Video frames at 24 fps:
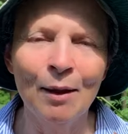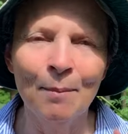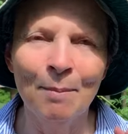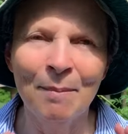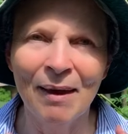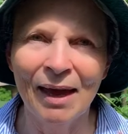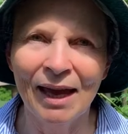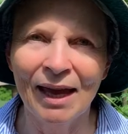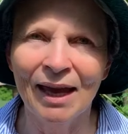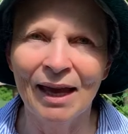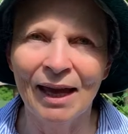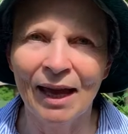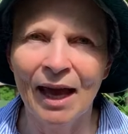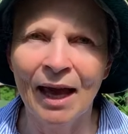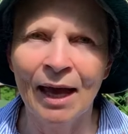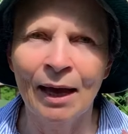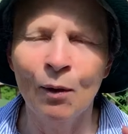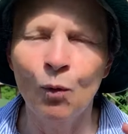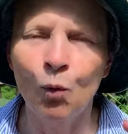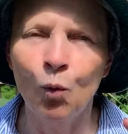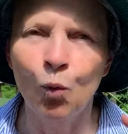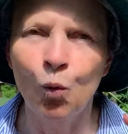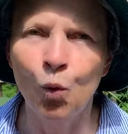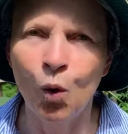make a
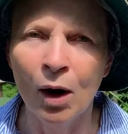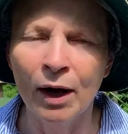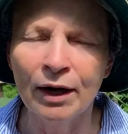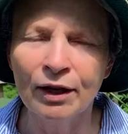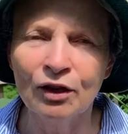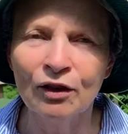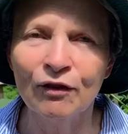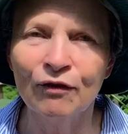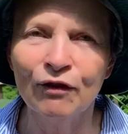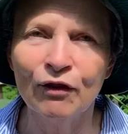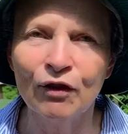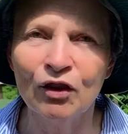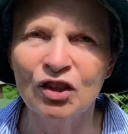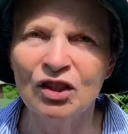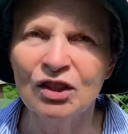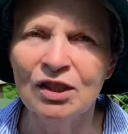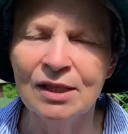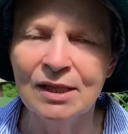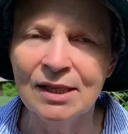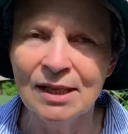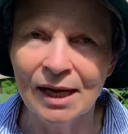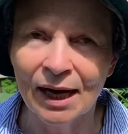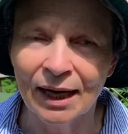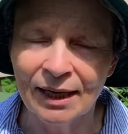wonderful
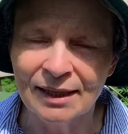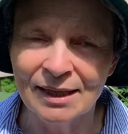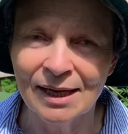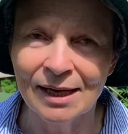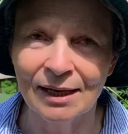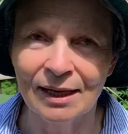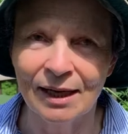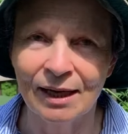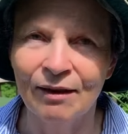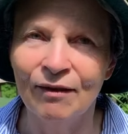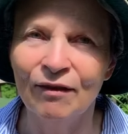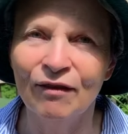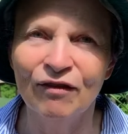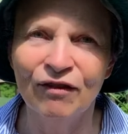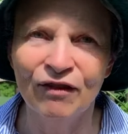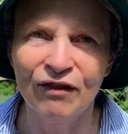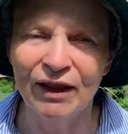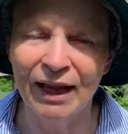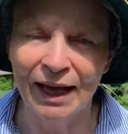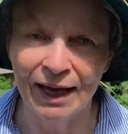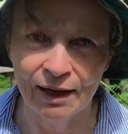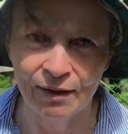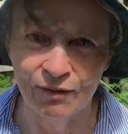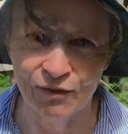nutty
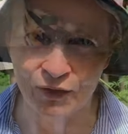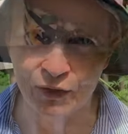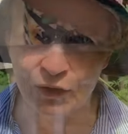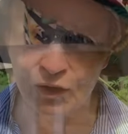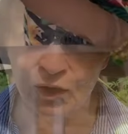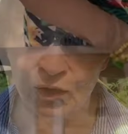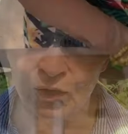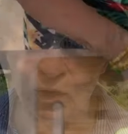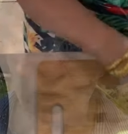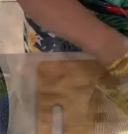flavor